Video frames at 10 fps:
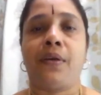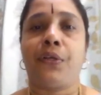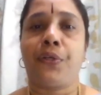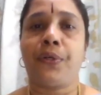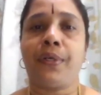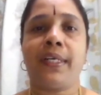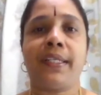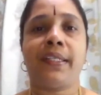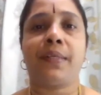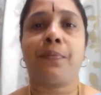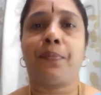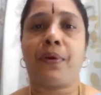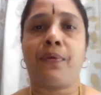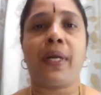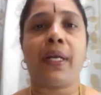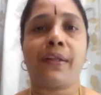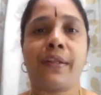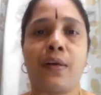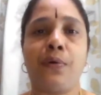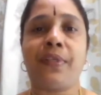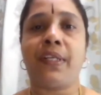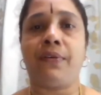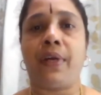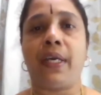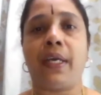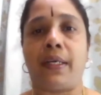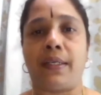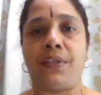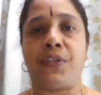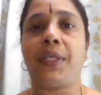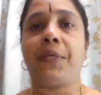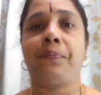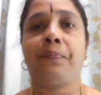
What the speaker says: Sugars provide exclusively energy,